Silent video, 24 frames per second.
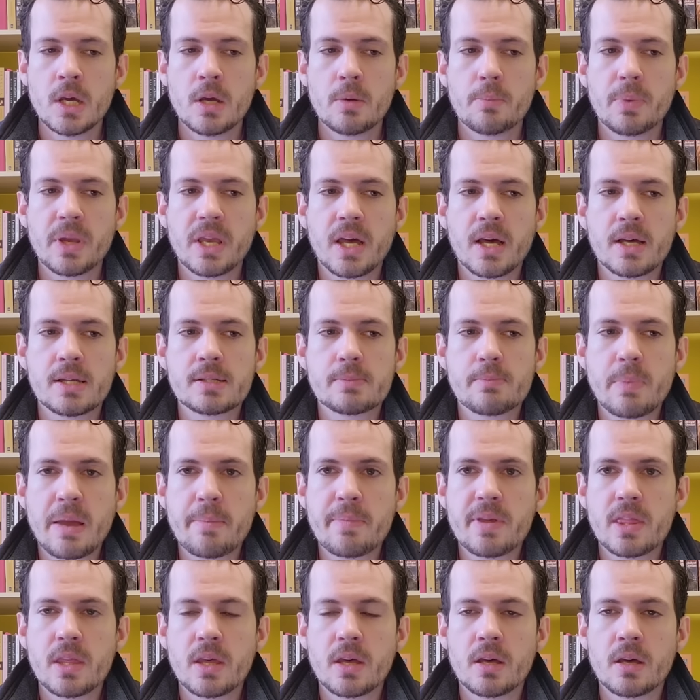because maybe
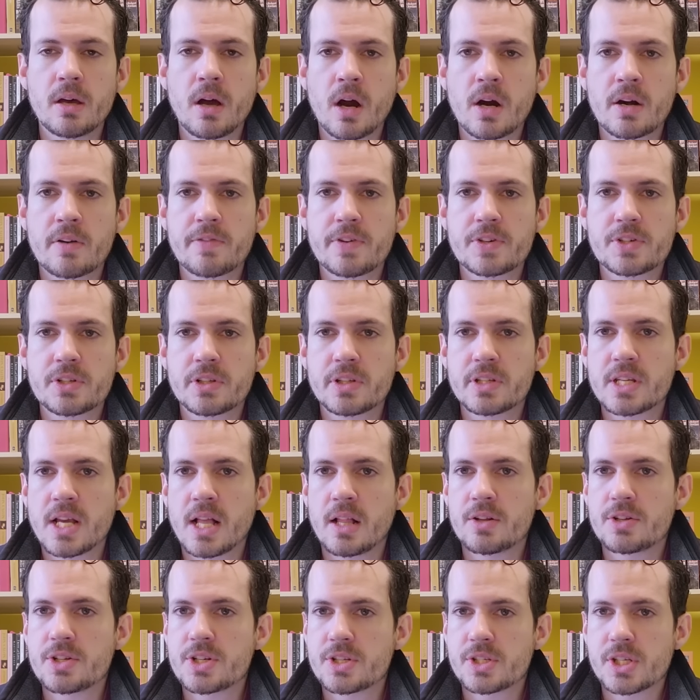the artificial
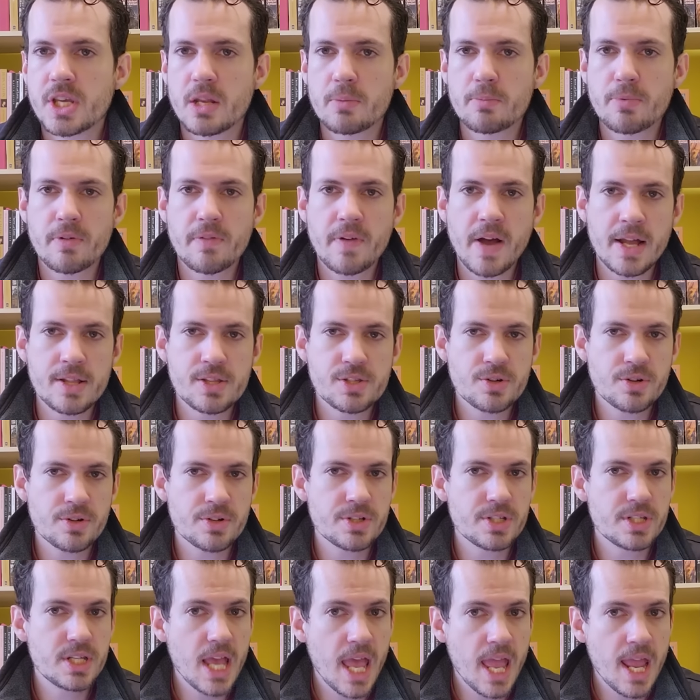intelligence can provide
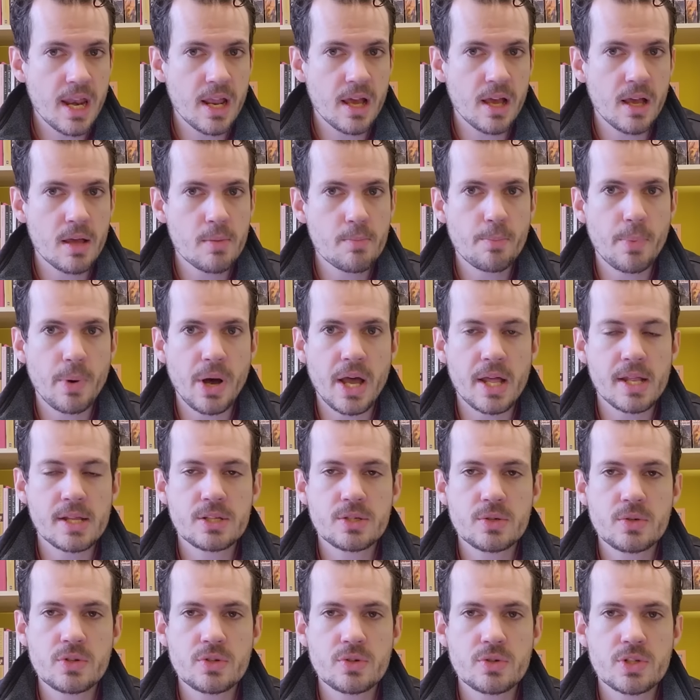certain data, but as
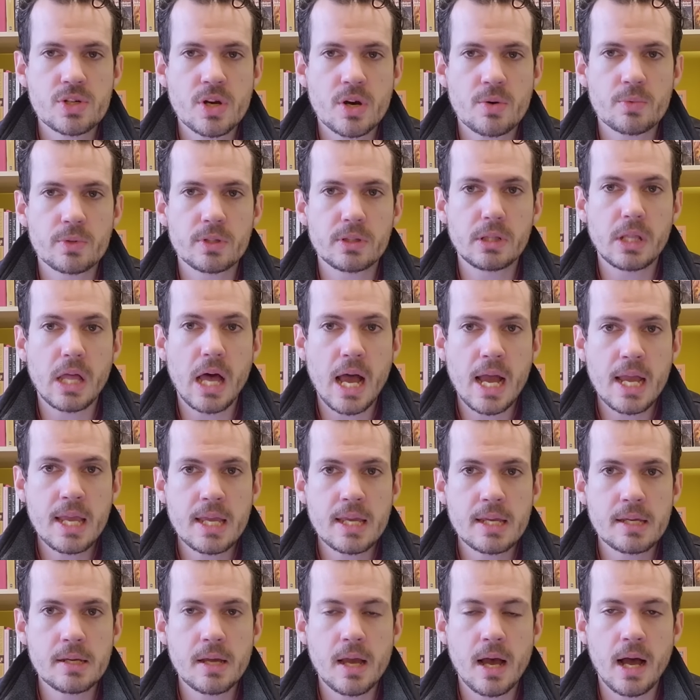soon as you start
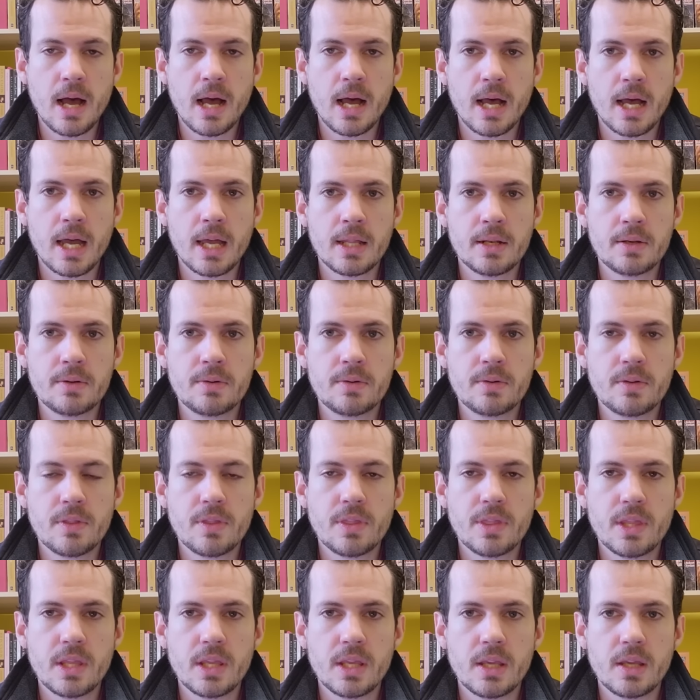relying on
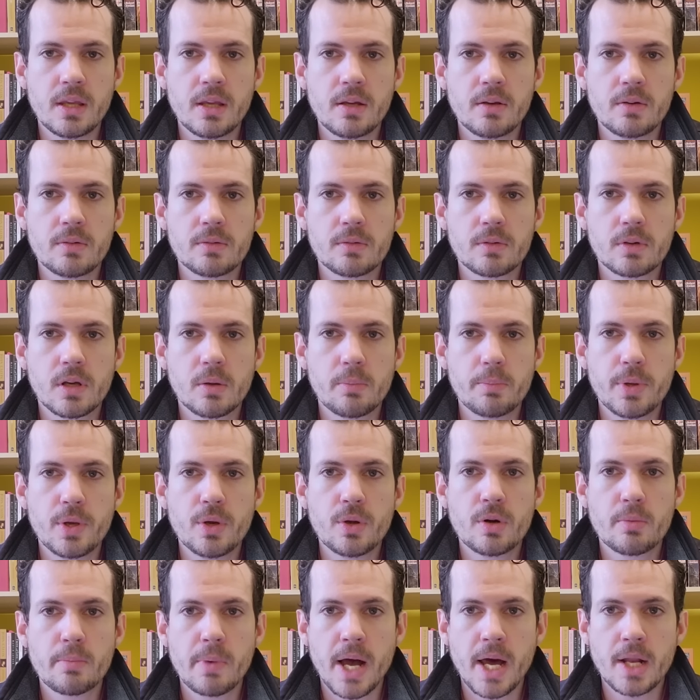the
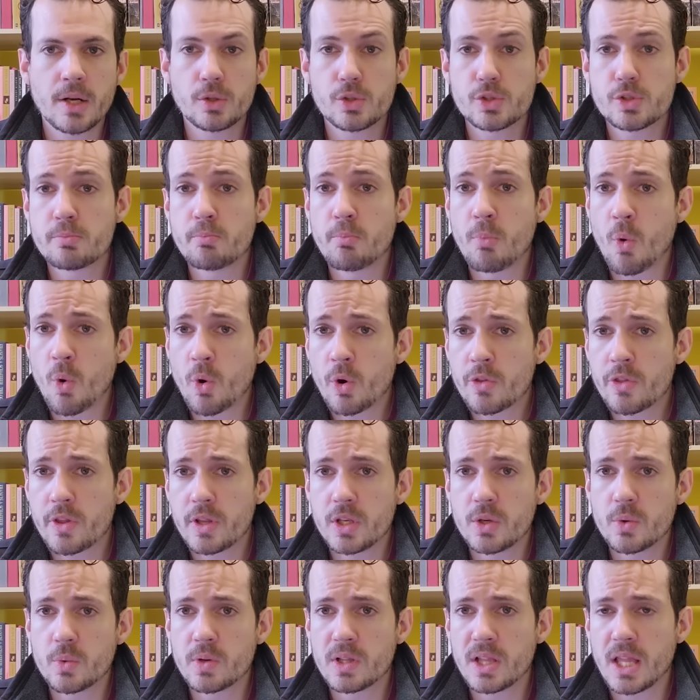computer models more than
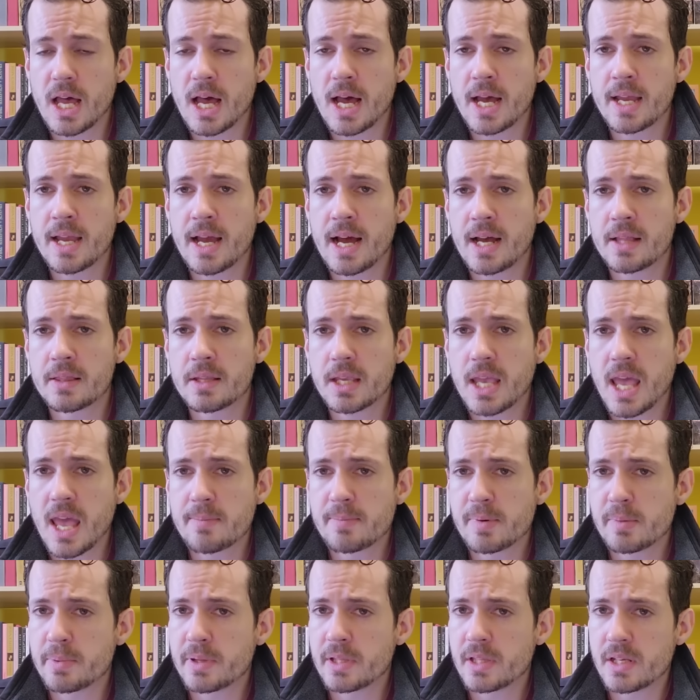you rely on the
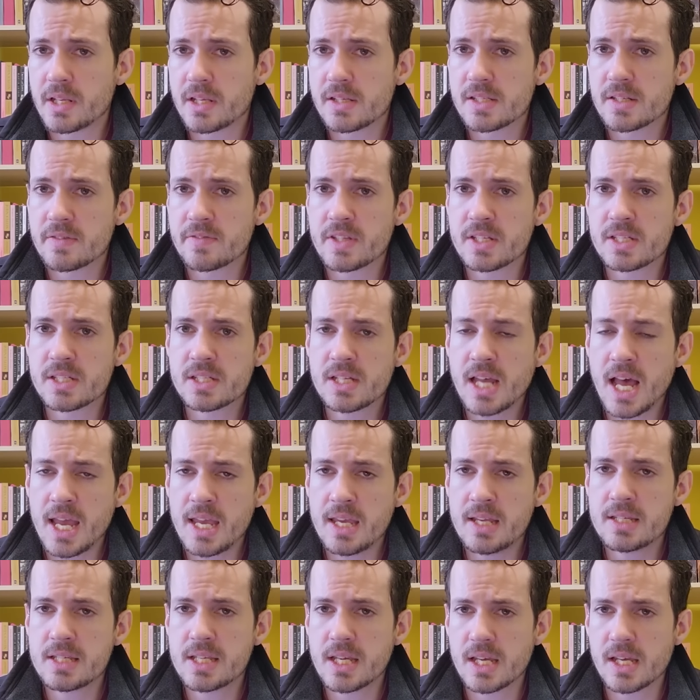capabilities of the
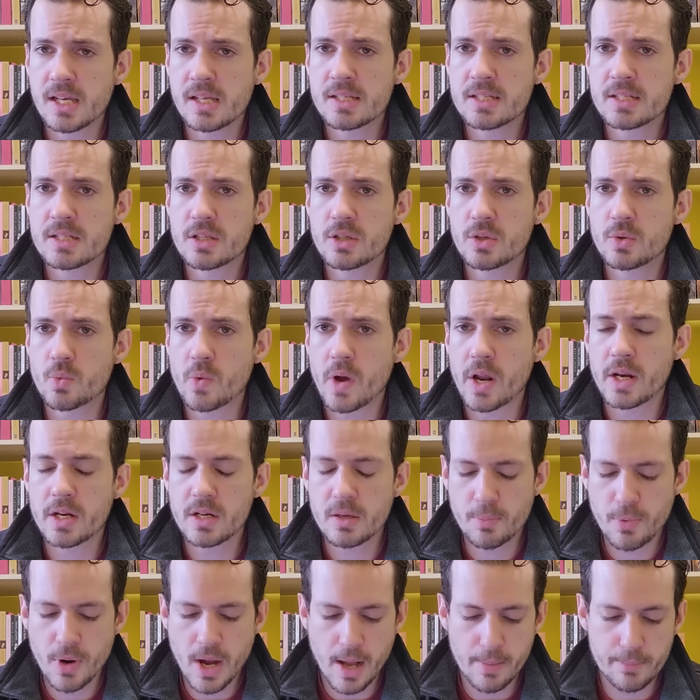scientist, you run into
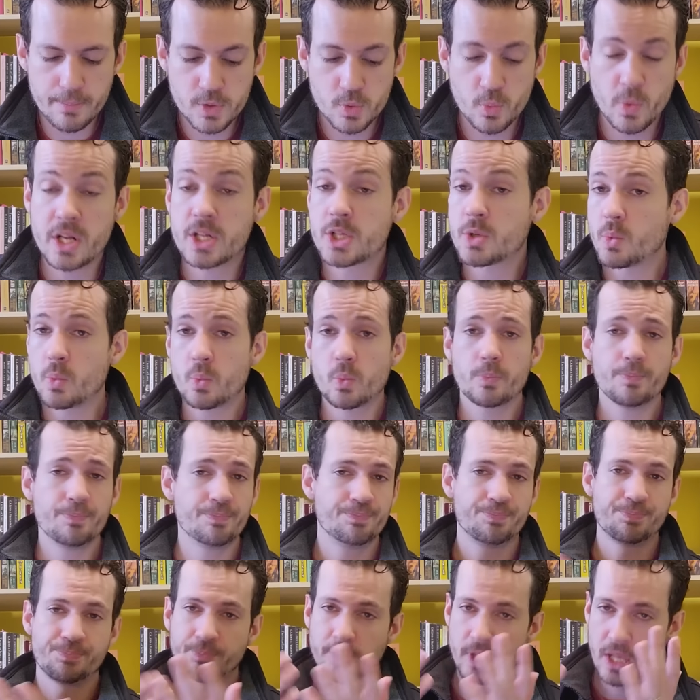problems, which
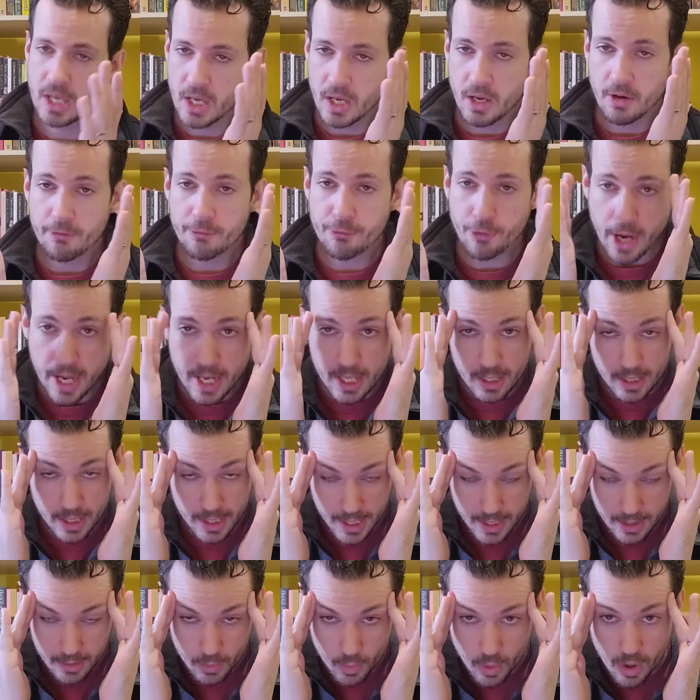
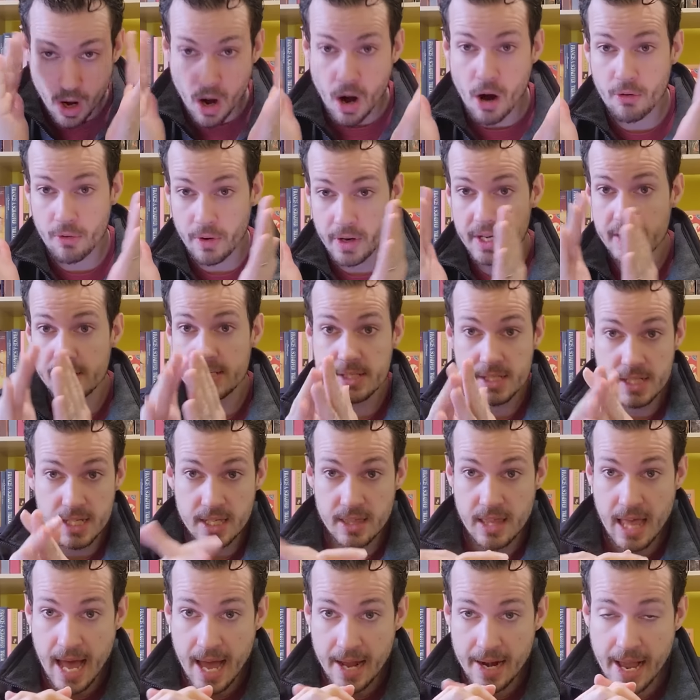frankly, we're already seeing
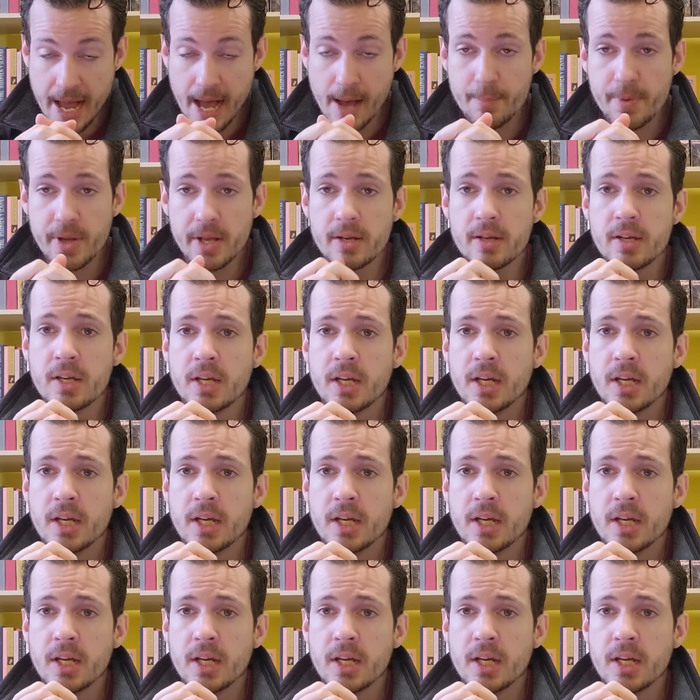that happen.